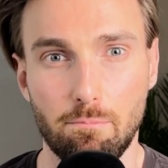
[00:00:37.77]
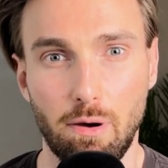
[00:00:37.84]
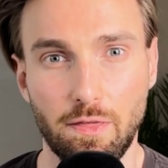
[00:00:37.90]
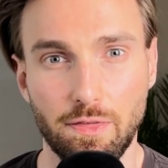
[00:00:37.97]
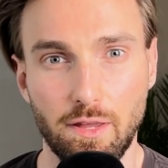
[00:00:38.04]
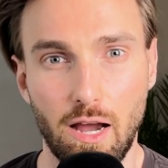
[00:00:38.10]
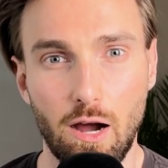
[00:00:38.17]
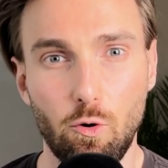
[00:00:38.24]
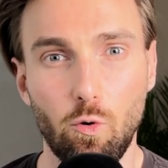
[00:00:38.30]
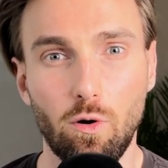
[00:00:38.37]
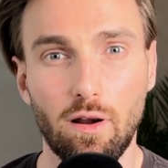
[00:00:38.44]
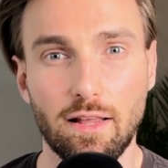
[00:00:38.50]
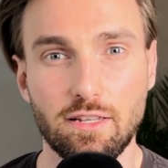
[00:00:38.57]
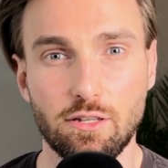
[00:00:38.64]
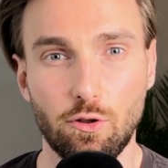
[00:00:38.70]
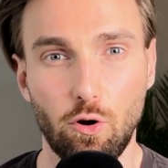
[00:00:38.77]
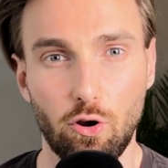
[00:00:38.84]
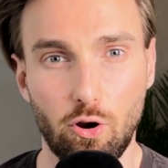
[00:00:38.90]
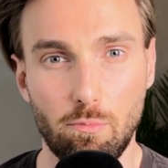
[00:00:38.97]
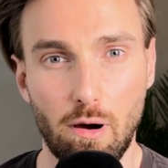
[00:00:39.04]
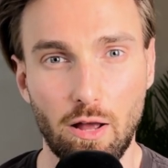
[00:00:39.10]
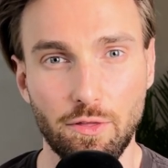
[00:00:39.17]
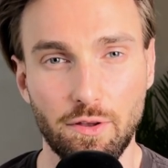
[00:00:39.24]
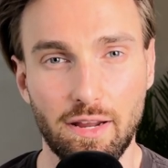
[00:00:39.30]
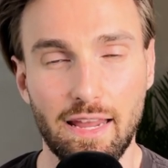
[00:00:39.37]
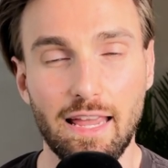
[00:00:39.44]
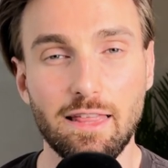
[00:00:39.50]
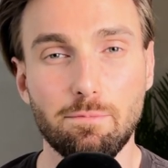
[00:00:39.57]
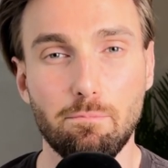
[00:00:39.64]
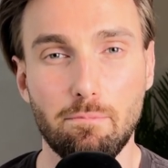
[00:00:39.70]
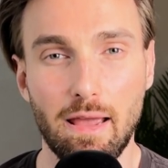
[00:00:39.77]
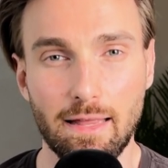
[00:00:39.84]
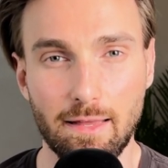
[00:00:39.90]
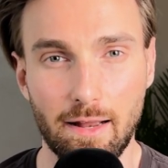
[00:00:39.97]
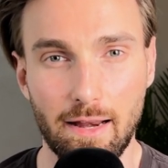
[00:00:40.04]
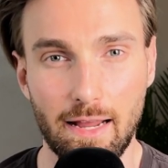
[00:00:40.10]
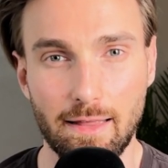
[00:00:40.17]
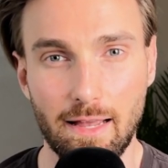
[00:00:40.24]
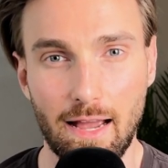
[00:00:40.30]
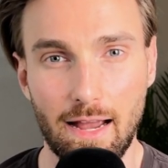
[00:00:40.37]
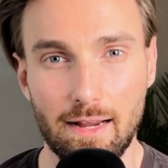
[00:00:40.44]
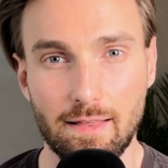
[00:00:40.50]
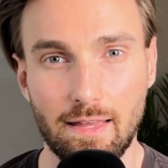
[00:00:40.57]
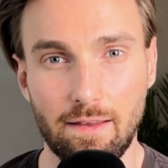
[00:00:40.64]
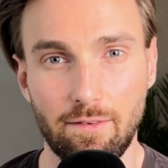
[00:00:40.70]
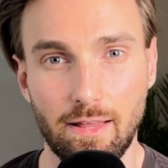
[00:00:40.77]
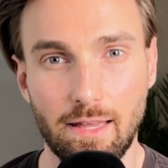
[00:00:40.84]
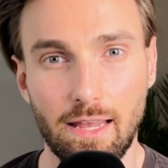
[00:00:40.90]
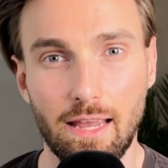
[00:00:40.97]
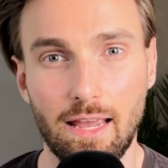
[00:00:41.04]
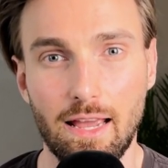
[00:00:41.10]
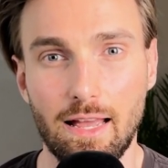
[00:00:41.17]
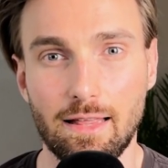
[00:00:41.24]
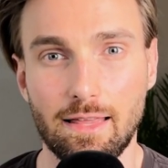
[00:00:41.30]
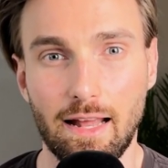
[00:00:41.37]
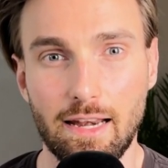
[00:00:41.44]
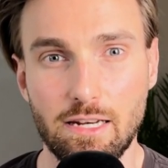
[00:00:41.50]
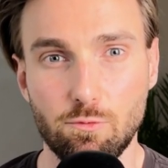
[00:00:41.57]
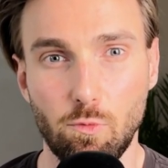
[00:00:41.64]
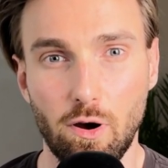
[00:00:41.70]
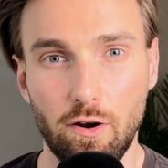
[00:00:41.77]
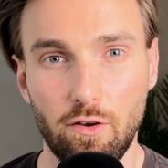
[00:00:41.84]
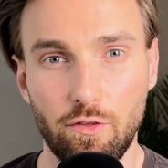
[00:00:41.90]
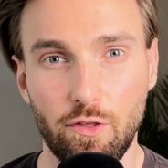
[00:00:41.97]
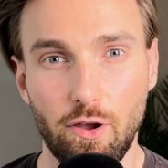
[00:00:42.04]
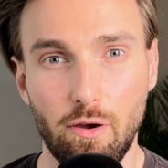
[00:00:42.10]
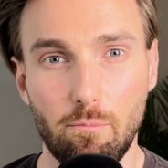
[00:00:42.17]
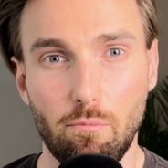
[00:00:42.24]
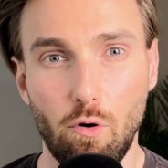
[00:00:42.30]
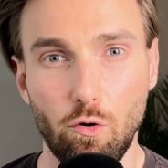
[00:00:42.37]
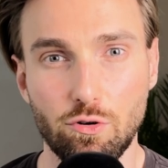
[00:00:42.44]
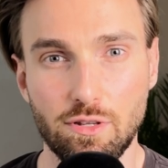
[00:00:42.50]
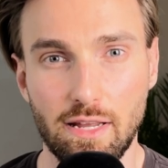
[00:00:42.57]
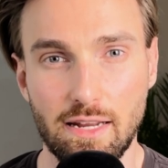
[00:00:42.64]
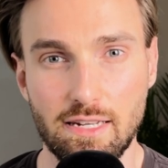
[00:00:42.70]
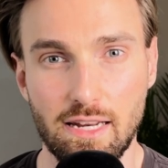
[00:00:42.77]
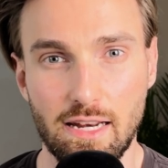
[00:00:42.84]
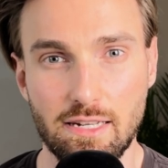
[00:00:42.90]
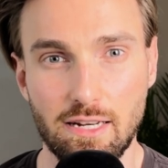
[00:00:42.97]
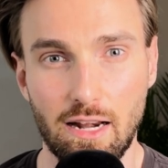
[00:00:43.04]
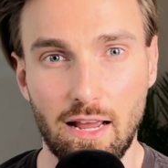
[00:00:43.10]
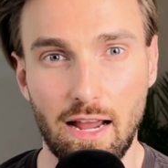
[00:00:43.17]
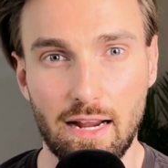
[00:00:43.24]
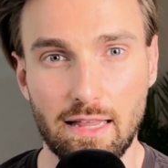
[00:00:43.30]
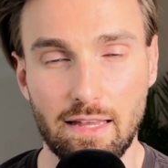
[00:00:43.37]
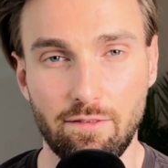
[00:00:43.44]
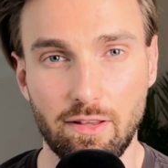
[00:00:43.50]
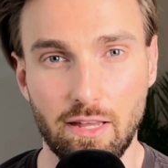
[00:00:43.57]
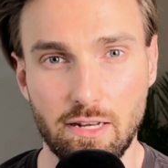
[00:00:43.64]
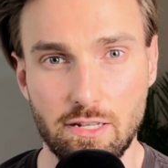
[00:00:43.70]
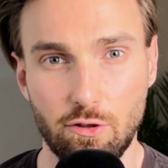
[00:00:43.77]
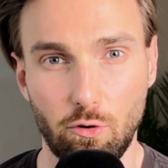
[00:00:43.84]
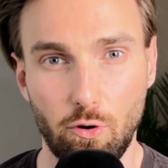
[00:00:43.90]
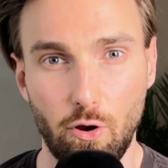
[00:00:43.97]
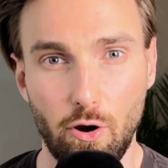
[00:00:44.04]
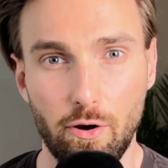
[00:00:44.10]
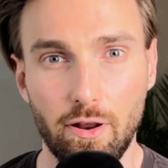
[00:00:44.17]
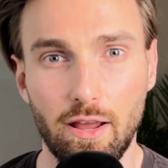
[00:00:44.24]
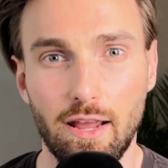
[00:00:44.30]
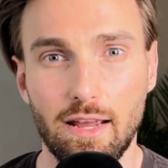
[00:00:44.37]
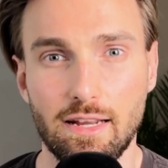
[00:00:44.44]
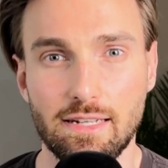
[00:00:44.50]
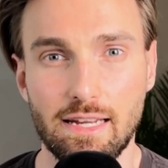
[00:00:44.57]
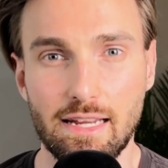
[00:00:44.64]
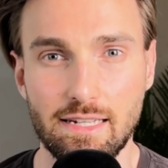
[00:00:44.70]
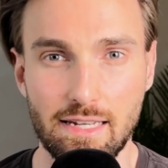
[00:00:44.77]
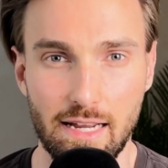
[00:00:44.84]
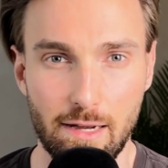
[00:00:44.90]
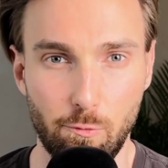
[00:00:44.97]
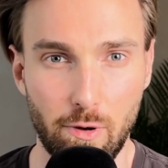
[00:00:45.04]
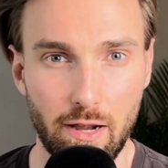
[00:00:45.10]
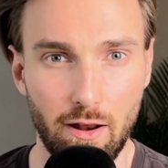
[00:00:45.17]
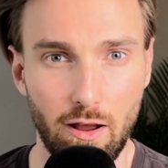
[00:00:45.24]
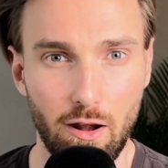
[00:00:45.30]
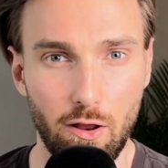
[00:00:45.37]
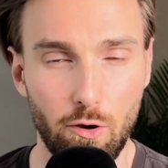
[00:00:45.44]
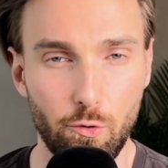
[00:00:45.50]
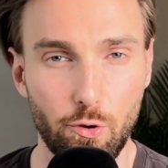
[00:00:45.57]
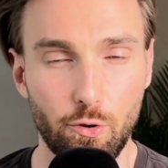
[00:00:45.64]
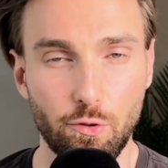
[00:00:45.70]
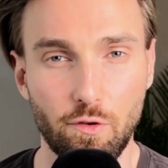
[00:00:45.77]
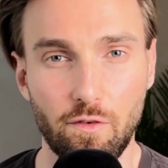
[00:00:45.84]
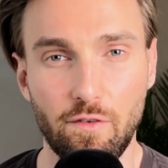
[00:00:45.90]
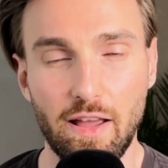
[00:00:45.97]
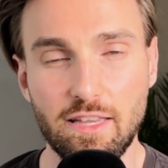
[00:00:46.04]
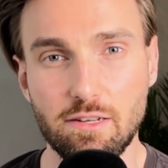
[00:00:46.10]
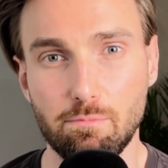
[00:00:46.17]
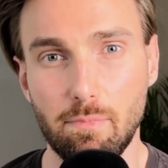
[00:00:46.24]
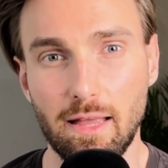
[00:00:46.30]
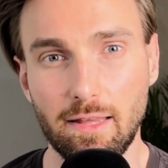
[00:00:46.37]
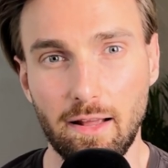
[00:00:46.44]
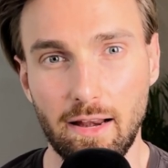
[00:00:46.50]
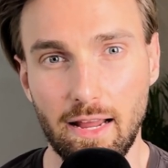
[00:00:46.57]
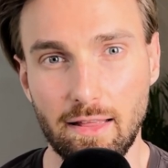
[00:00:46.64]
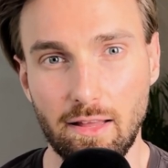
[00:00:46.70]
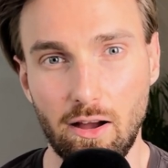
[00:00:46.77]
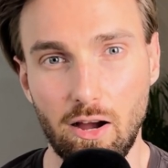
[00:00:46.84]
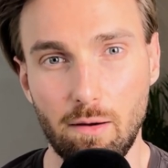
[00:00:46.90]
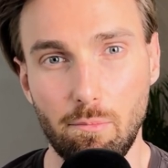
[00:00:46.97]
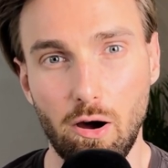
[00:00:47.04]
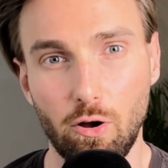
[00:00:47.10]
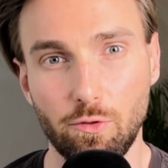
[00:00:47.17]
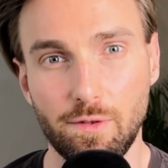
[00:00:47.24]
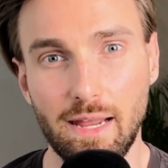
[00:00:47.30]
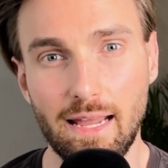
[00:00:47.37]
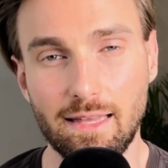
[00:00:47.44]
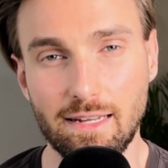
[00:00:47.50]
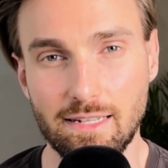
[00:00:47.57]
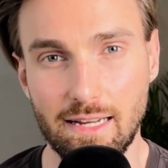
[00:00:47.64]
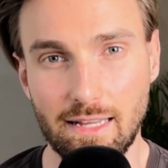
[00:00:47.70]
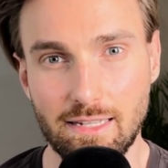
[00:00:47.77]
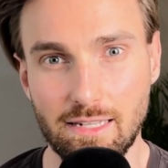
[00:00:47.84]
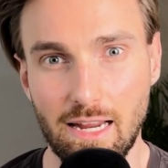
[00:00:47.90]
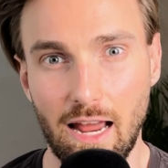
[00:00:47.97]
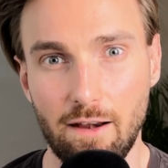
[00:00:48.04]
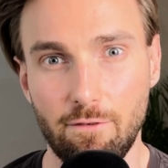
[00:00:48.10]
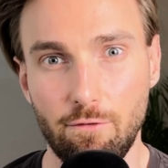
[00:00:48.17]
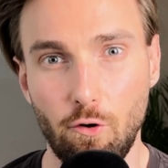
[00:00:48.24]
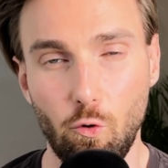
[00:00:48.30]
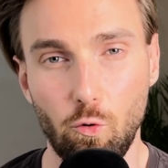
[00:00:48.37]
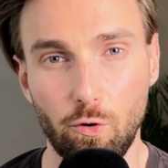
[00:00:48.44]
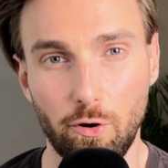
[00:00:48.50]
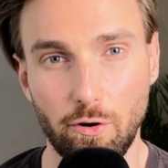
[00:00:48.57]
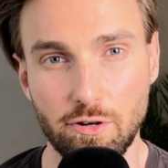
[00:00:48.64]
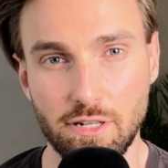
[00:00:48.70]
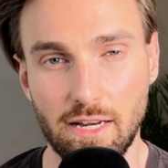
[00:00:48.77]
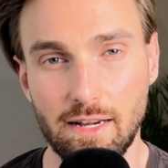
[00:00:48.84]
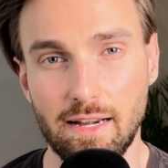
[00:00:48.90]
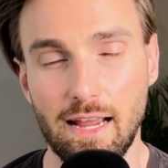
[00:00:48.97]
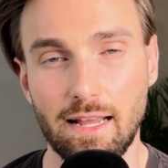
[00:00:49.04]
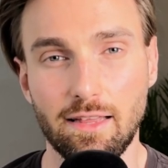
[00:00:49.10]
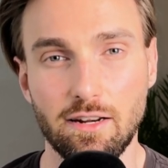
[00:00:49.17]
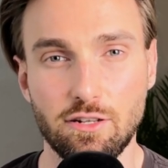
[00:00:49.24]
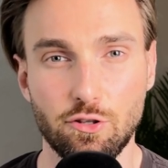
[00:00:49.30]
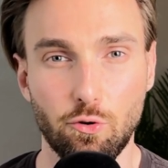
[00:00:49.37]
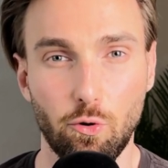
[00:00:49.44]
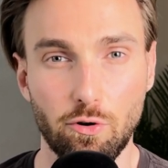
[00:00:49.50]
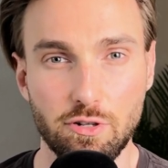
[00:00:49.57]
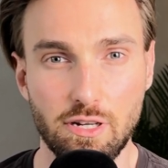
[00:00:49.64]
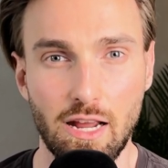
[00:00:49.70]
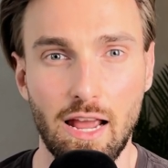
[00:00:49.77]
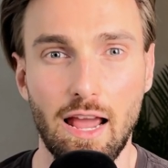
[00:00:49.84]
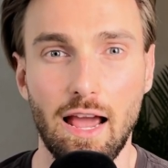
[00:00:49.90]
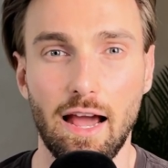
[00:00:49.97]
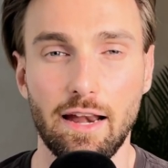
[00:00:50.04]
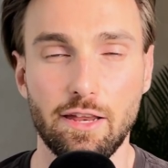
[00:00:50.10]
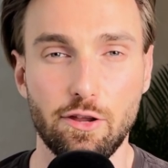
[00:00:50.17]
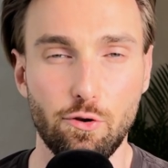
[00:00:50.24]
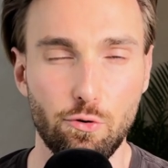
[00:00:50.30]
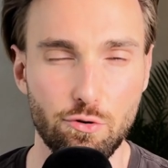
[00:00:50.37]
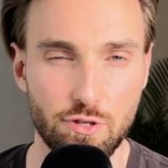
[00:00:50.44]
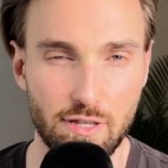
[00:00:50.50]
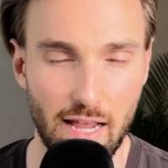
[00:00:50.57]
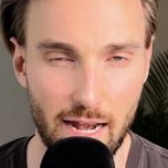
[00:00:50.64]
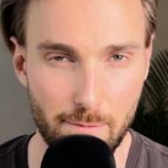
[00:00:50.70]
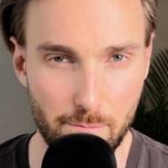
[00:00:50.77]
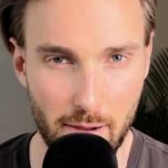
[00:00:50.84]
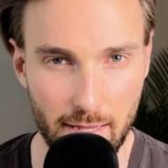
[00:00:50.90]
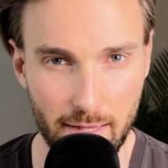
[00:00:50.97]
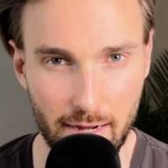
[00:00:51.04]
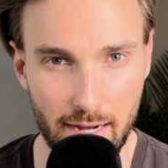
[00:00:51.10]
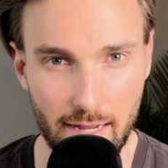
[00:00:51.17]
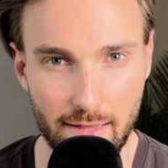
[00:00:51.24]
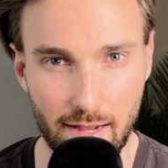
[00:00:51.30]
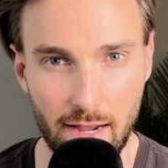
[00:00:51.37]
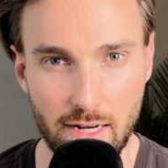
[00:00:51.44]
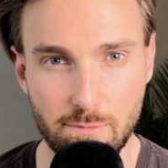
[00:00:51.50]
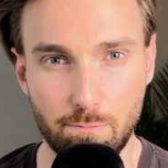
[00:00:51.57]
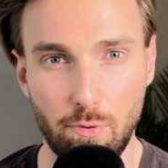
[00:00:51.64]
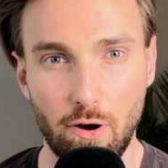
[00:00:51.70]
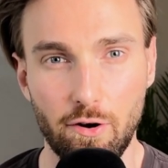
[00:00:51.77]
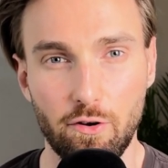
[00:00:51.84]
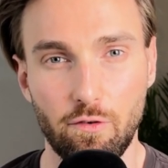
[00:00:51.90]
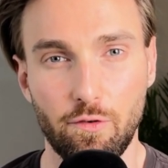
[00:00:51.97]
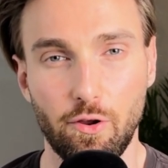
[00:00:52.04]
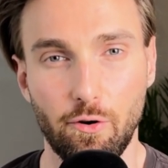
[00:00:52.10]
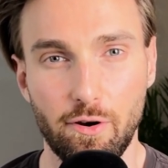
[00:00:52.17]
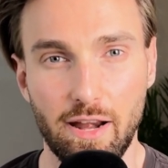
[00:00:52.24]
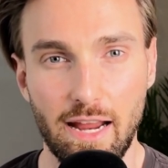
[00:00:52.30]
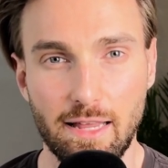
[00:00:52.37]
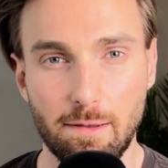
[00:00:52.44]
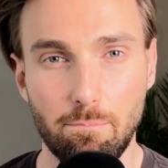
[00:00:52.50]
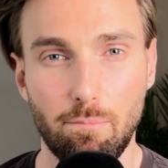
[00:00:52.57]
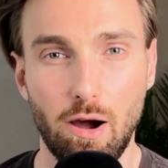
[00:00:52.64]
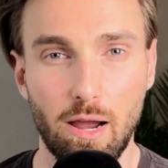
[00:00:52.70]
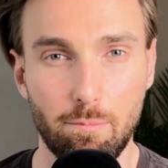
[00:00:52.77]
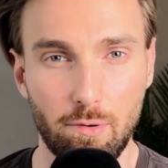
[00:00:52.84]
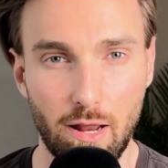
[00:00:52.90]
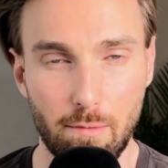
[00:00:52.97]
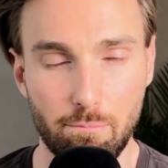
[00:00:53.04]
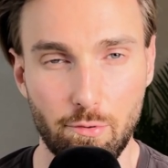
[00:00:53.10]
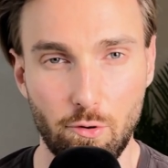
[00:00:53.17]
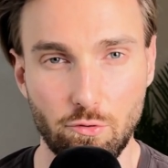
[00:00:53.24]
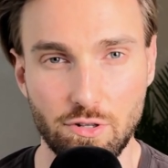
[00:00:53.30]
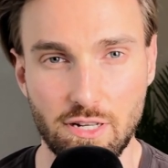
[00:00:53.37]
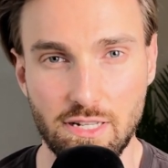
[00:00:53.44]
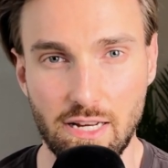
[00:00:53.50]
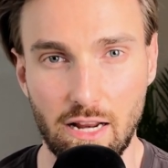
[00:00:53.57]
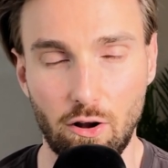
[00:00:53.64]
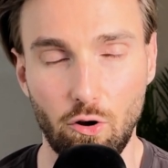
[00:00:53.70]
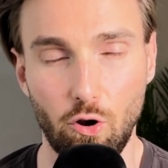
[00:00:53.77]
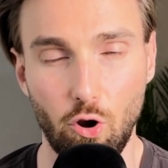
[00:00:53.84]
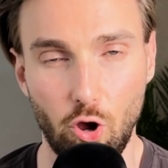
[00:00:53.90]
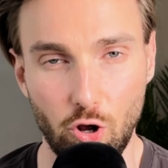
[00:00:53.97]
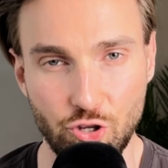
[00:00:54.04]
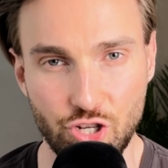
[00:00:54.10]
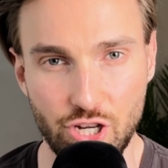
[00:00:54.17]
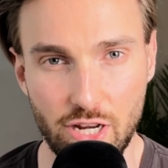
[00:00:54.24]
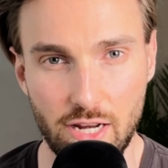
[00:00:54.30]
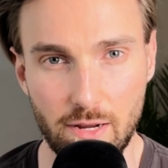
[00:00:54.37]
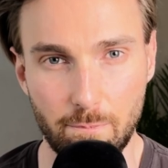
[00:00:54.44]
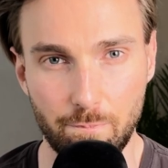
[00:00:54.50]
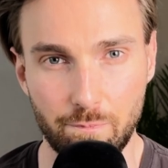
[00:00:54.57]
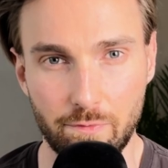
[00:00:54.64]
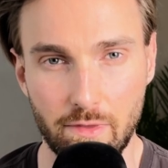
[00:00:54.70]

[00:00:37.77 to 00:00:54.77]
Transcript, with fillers: But now let's talk about the get metadata activity that is one of the most essential activities to learn since it will allow you to fetch metadata about datasets and folders in data stores and use that metadata as part of your data pipeline processing logic.